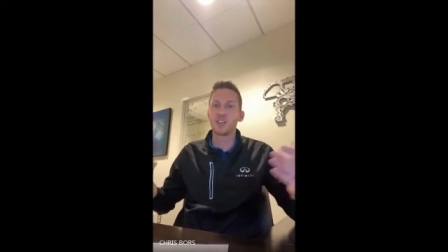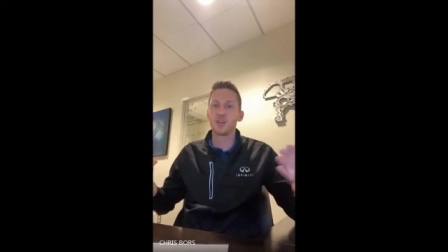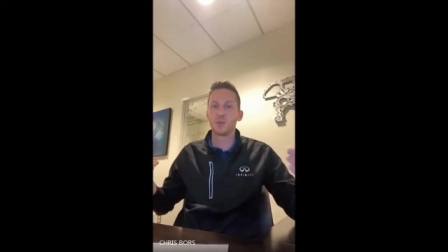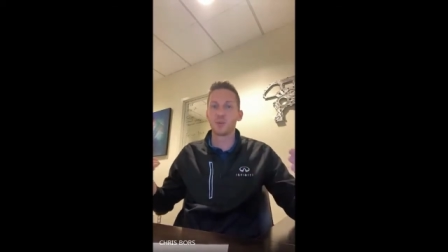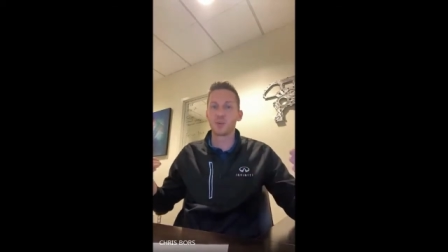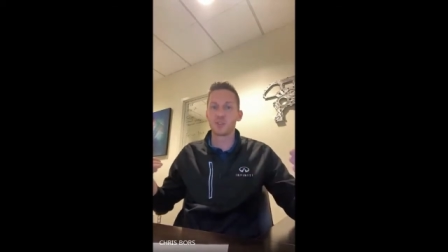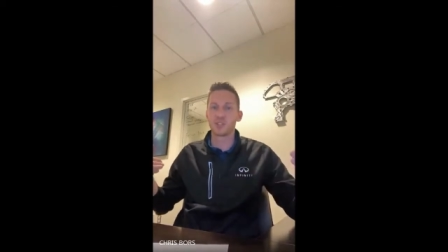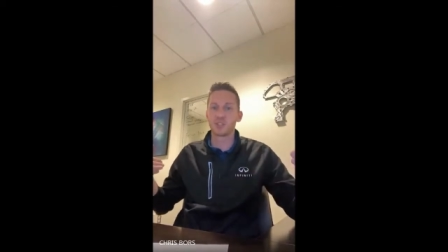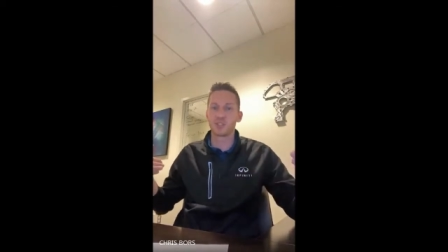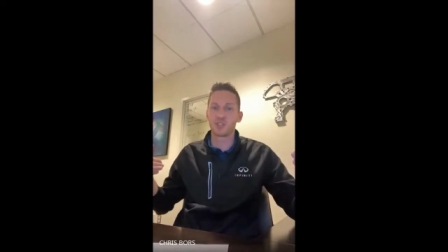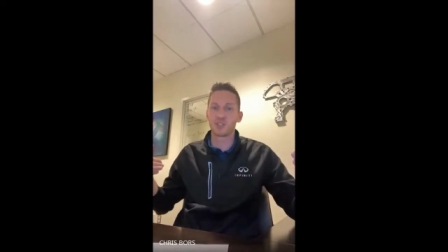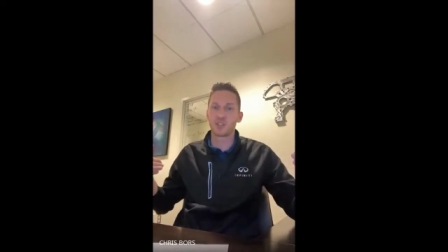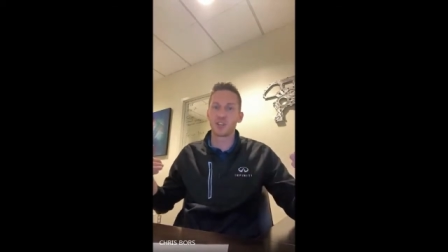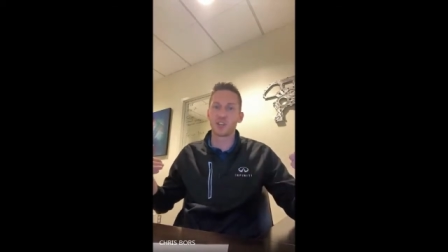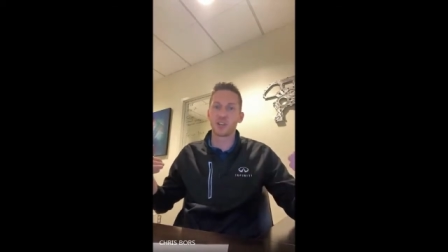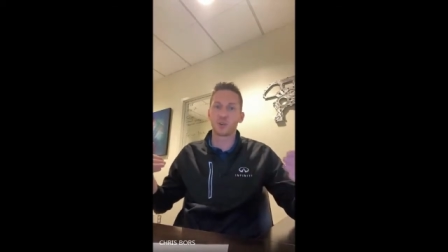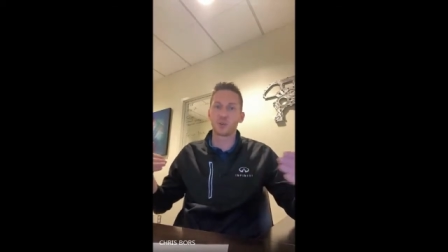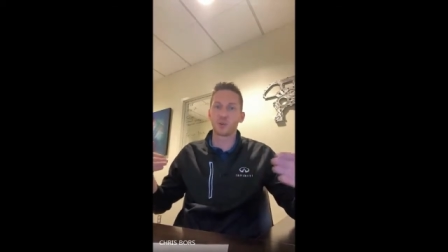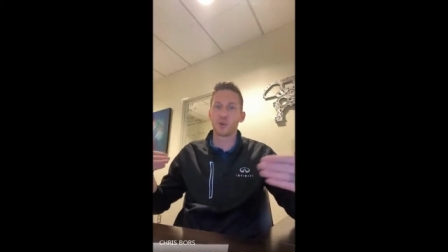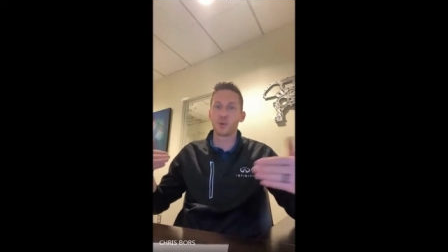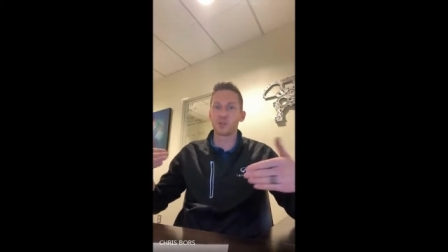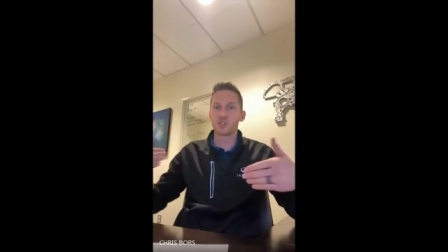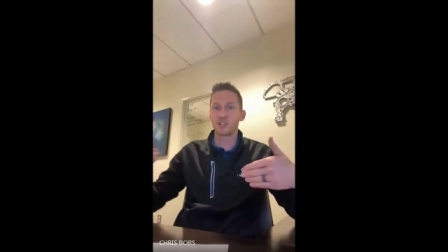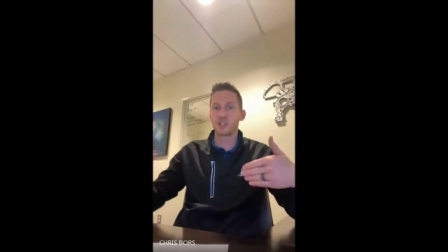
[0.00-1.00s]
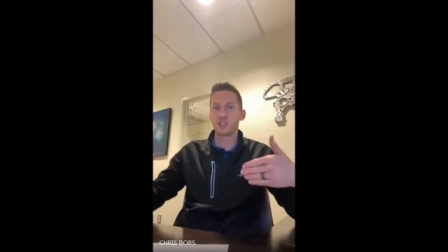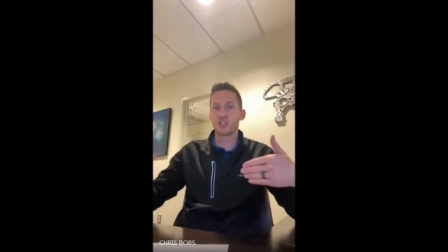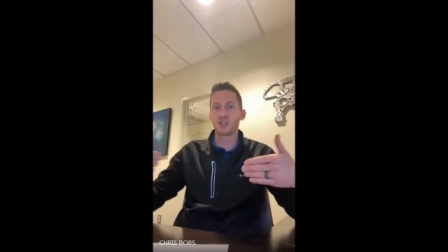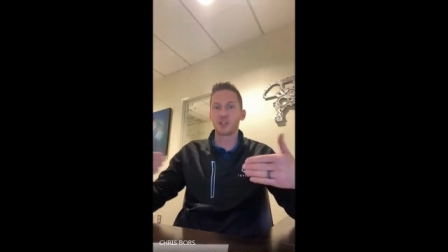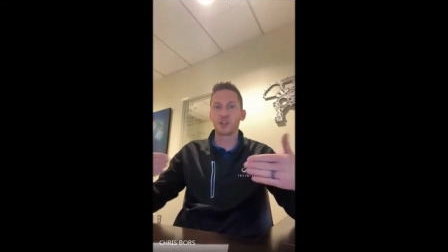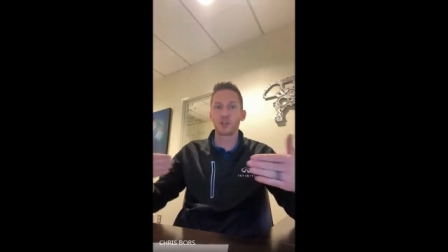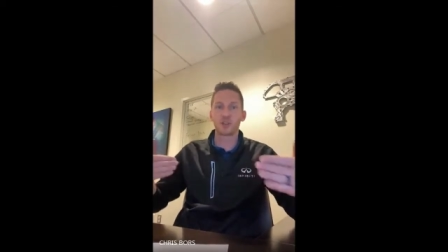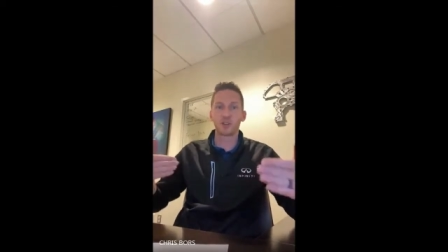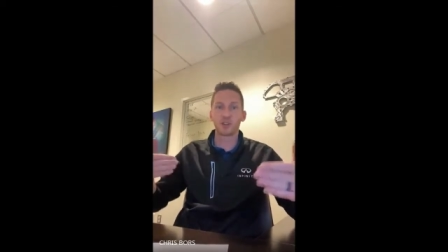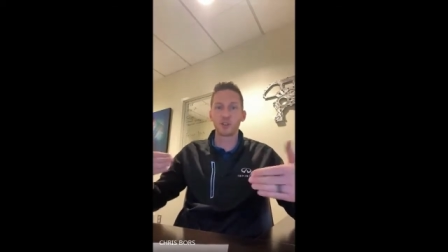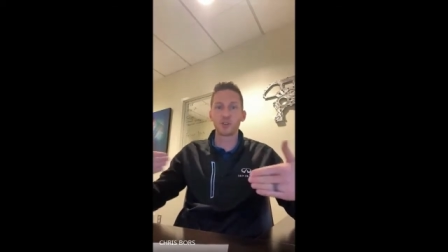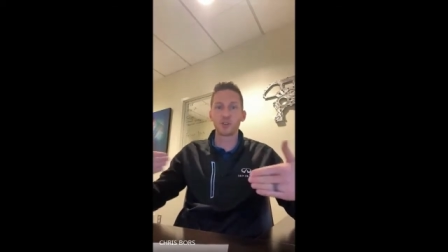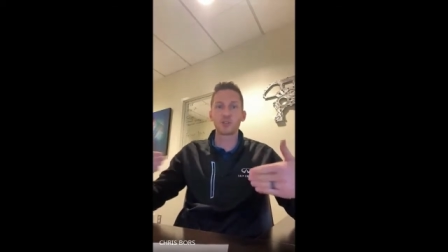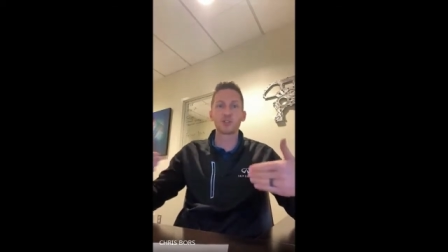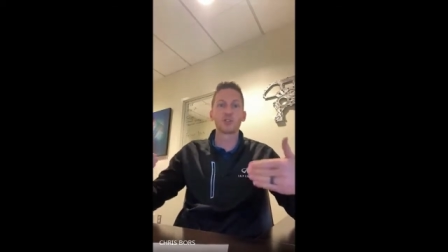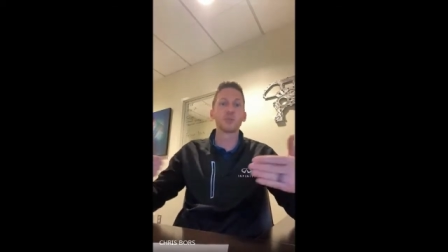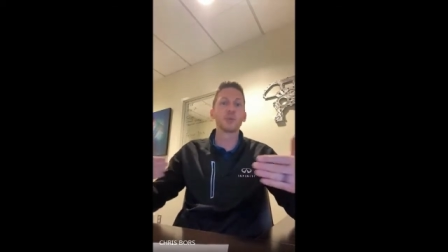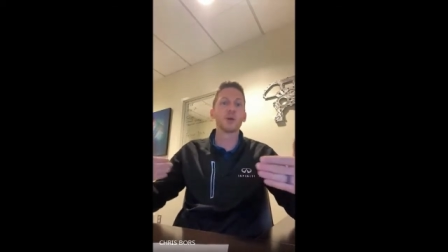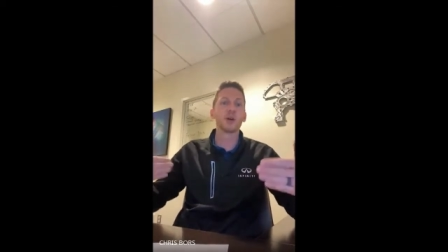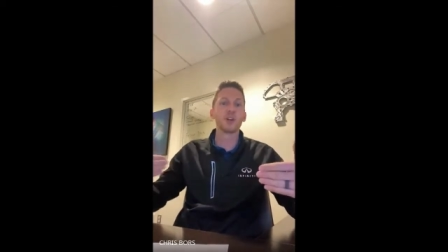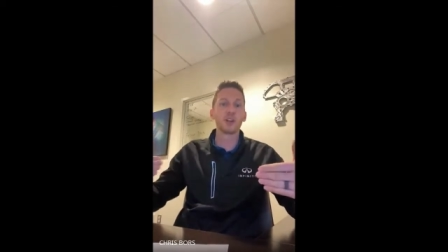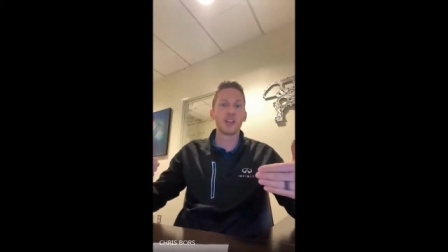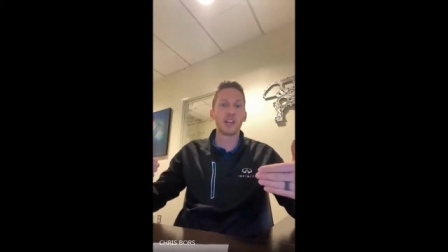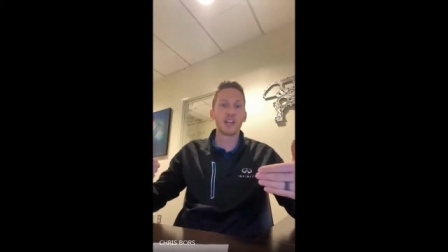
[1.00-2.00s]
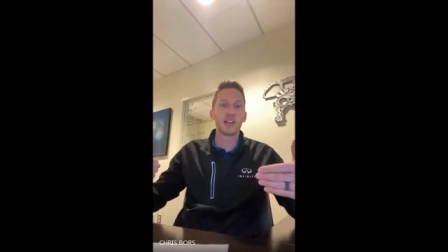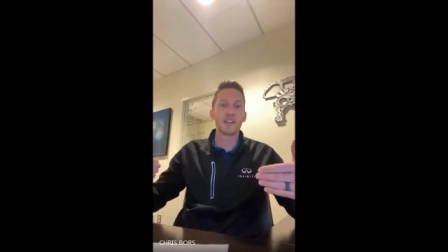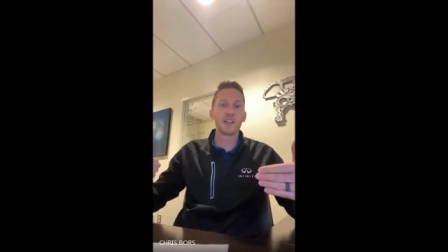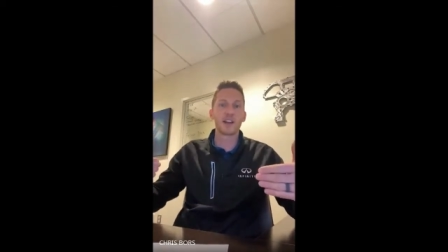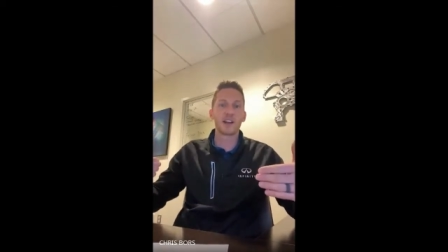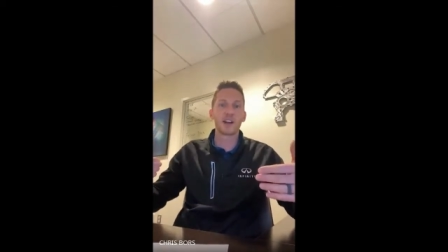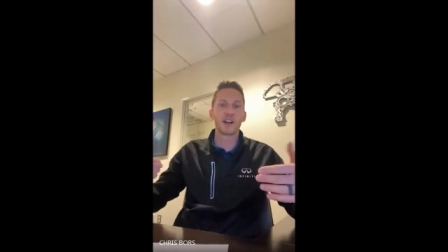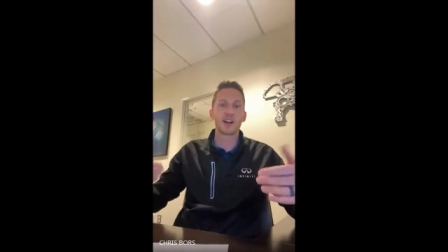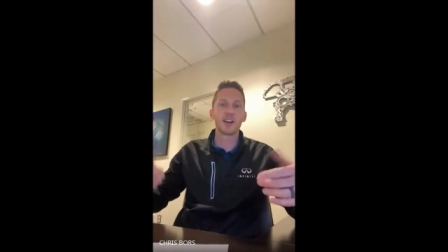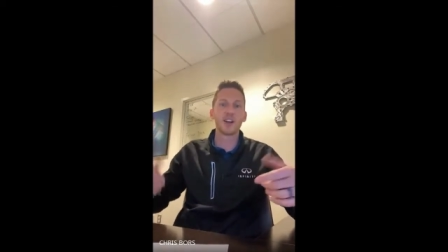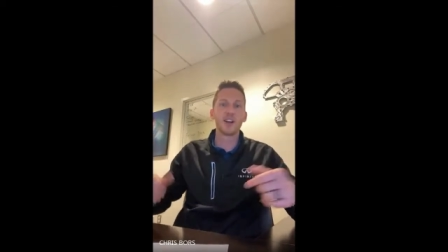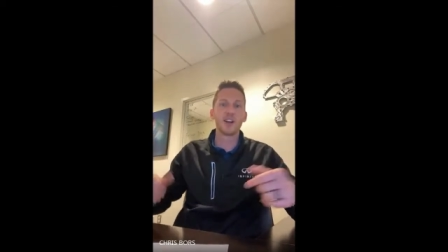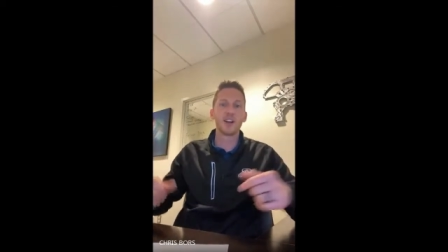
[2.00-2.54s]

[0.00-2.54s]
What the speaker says: which is going to encroach into your usability in there.